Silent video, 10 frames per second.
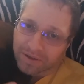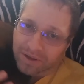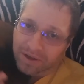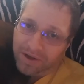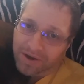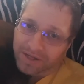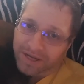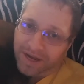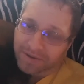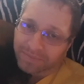a lot of
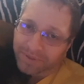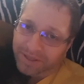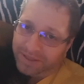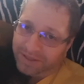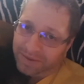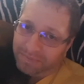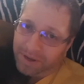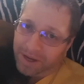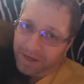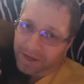times it's
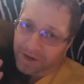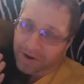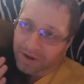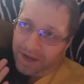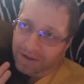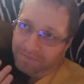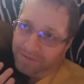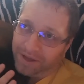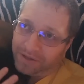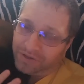somebody in our life
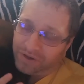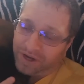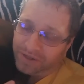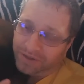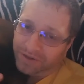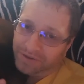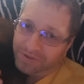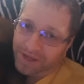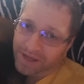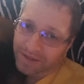that's trying to do
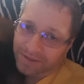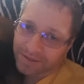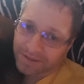that